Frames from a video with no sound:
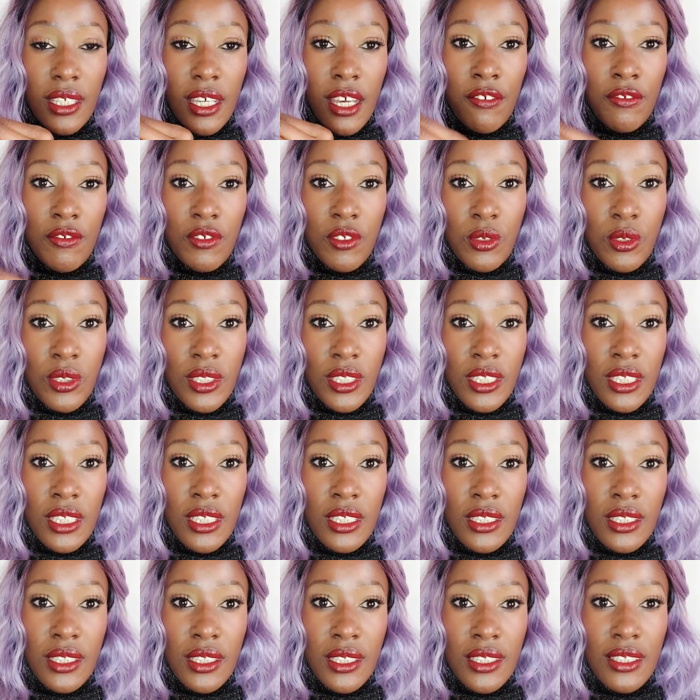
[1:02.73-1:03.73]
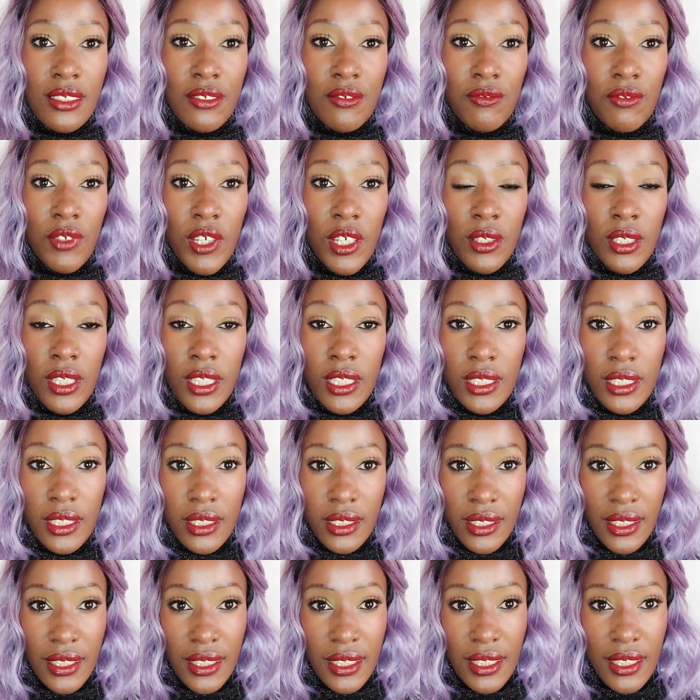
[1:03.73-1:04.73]
see, I've used it. It's very
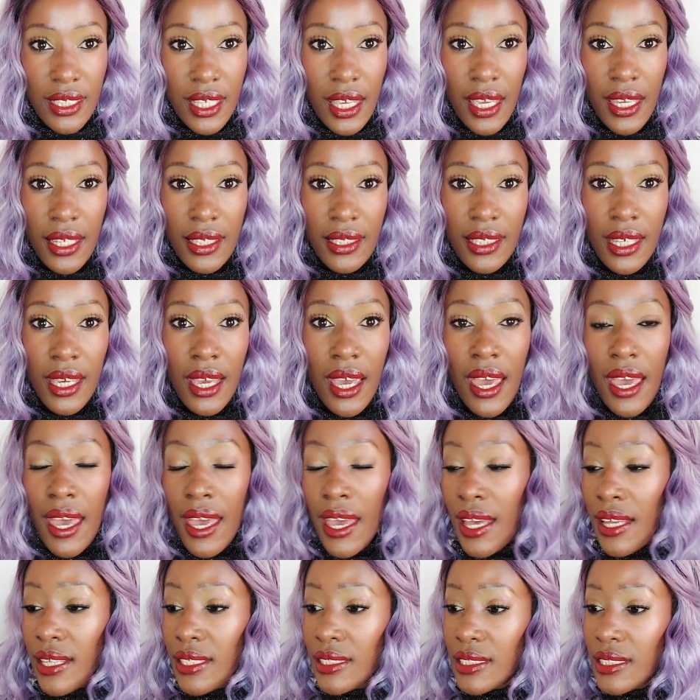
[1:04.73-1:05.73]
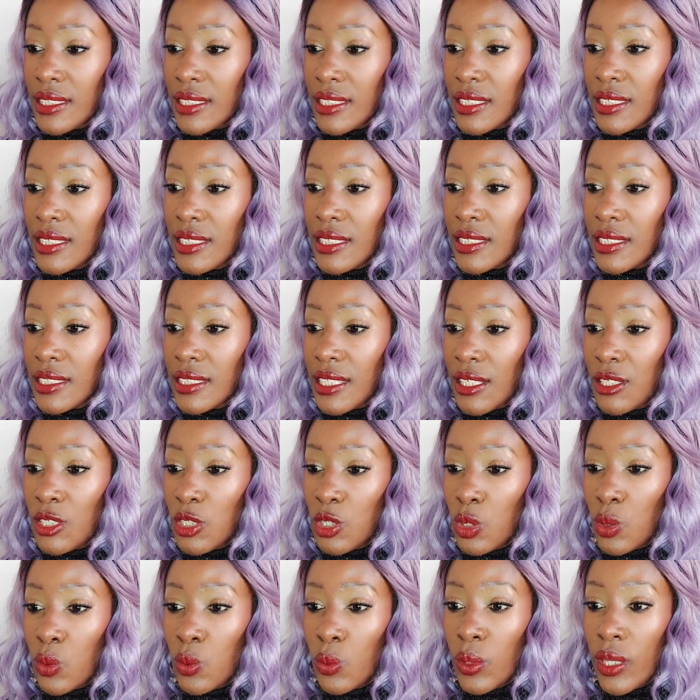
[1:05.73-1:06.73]
little inside. And this is the
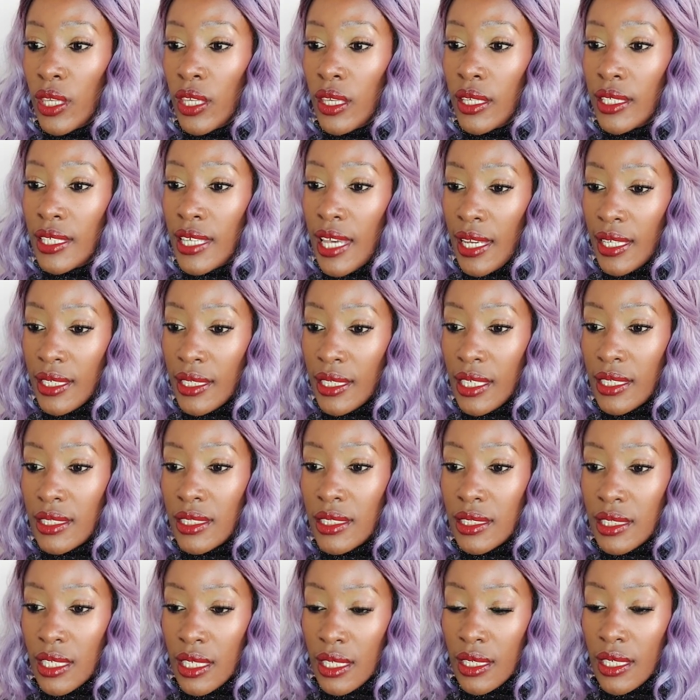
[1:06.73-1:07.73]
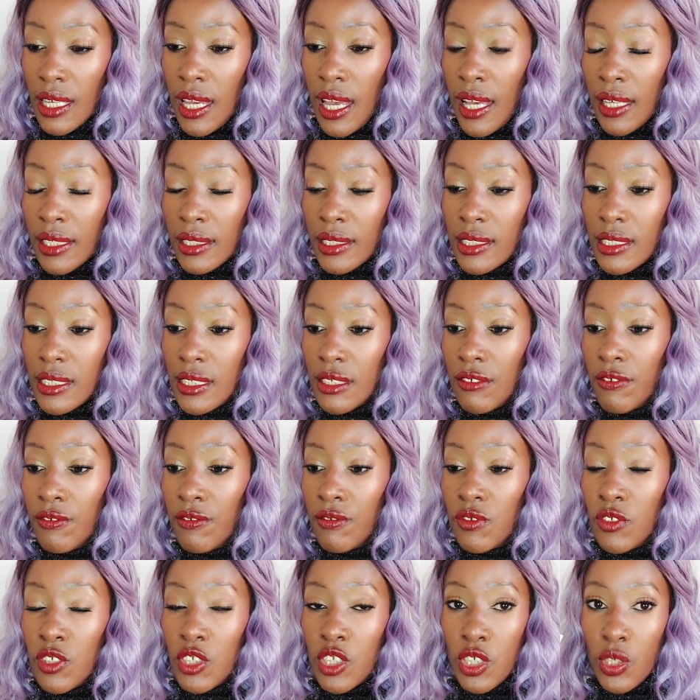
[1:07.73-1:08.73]
new Garnier Skin
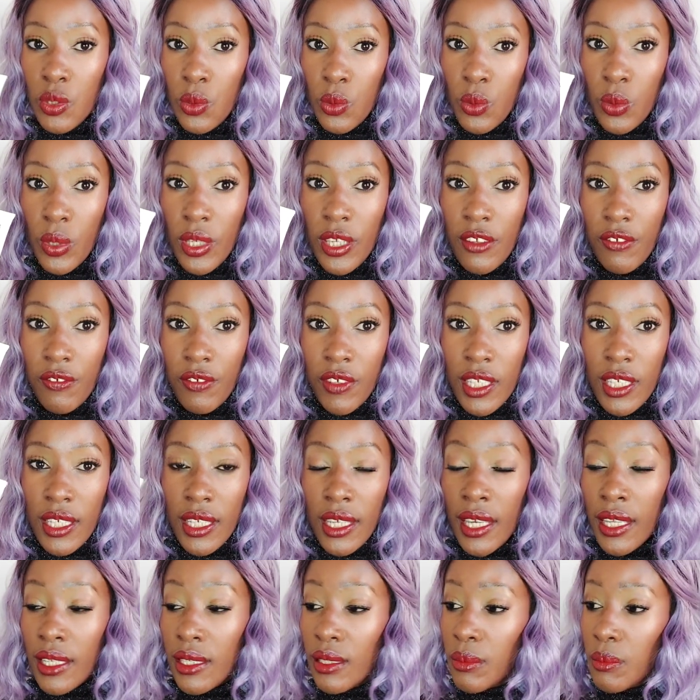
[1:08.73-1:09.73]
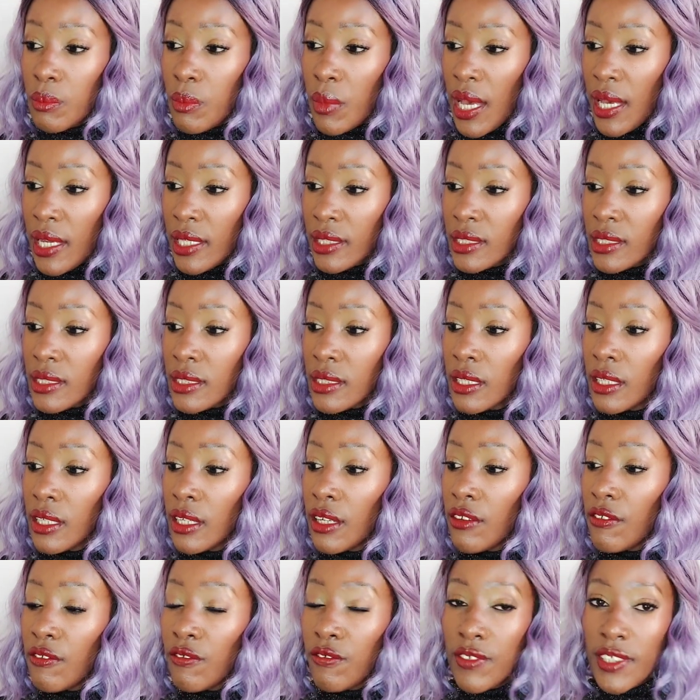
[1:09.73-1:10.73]
Active New Even and Matte
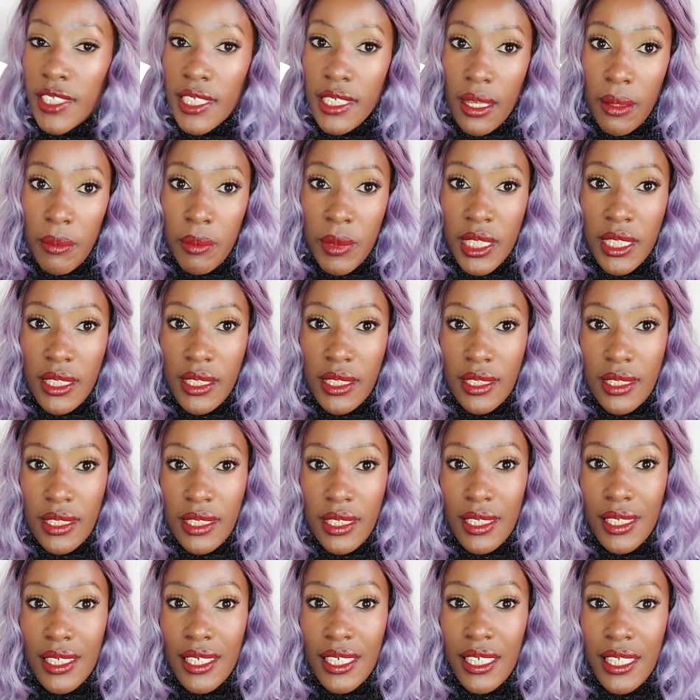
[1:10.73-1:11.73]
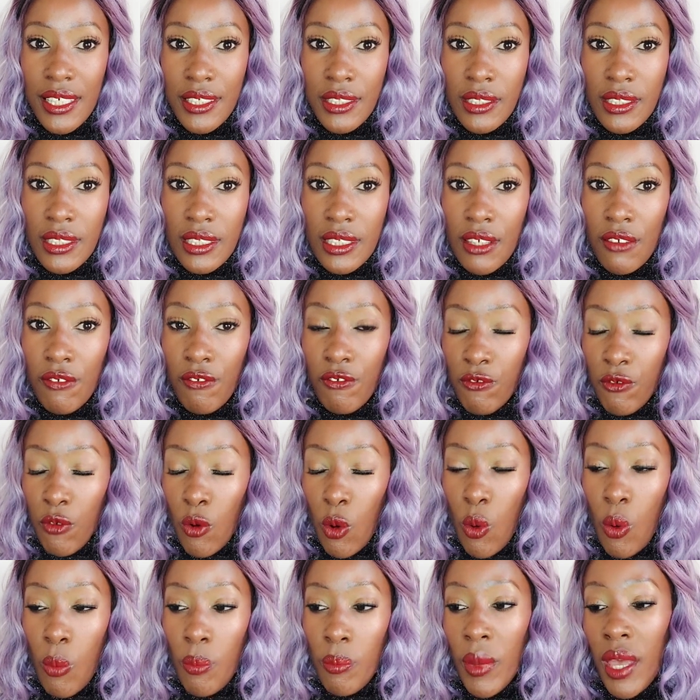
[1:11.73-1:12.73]
Vitamin C Cleansing
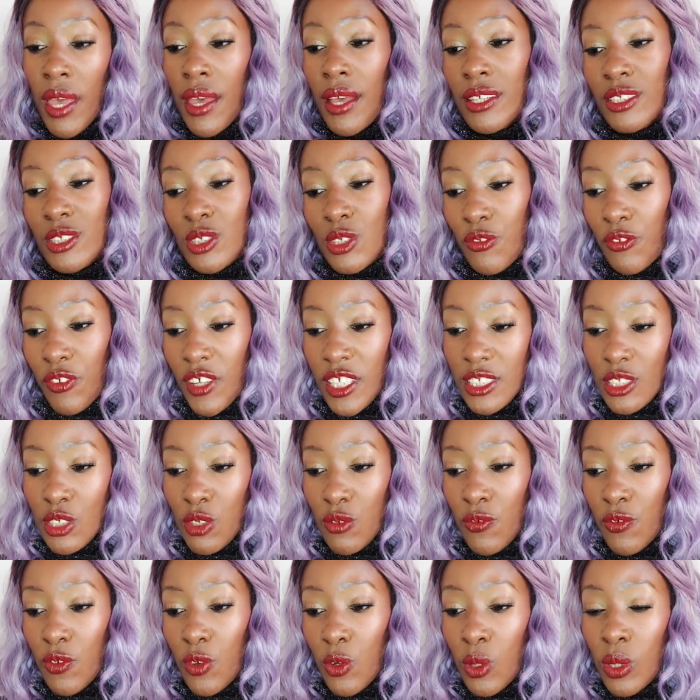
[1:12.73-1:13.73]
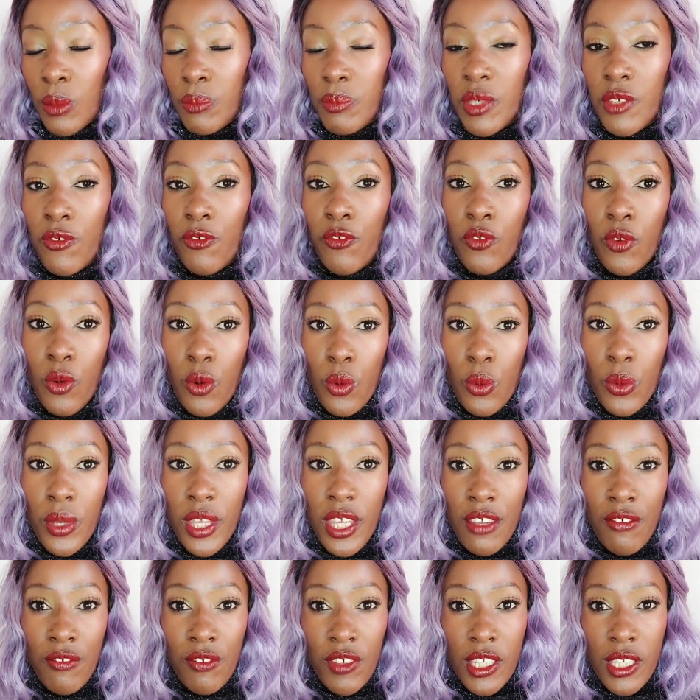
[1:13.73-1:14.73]
Foam. So first of all, before
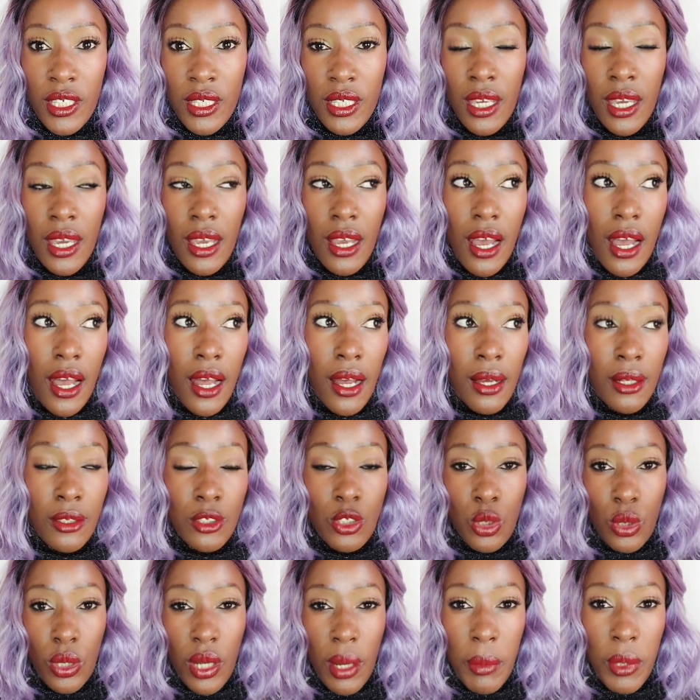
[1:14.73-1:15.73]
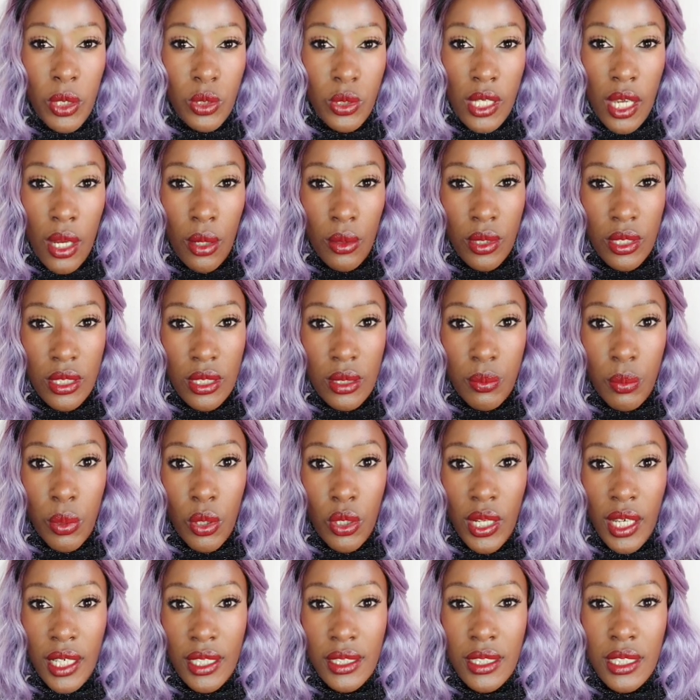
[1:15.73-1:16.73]
we even uh, talk about how this
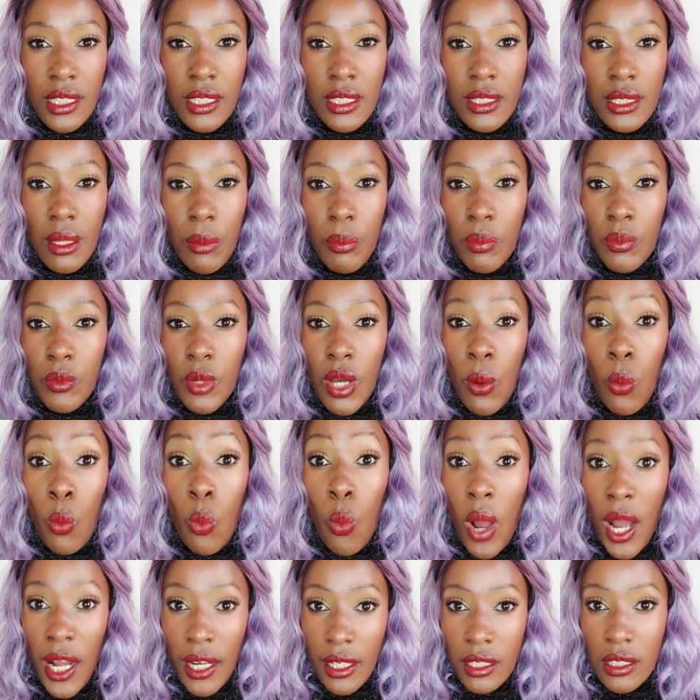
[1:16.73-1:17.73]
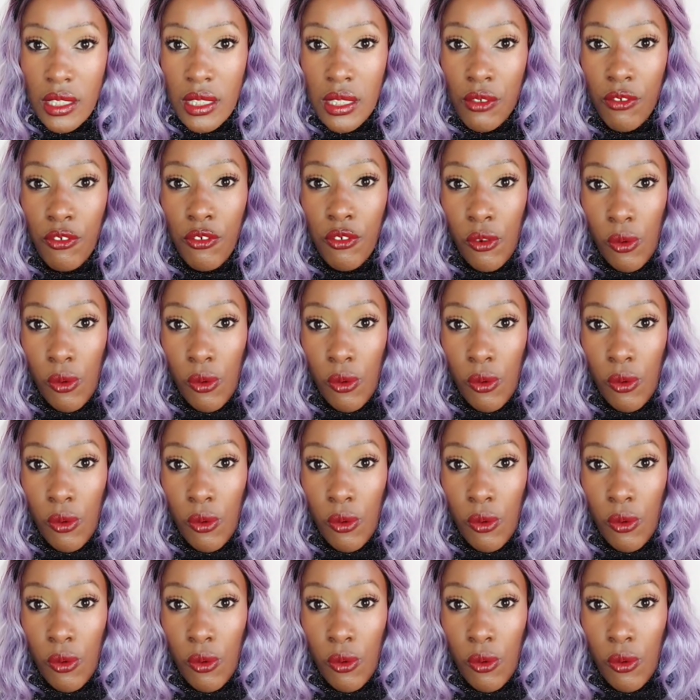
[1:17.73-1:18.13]
product is worked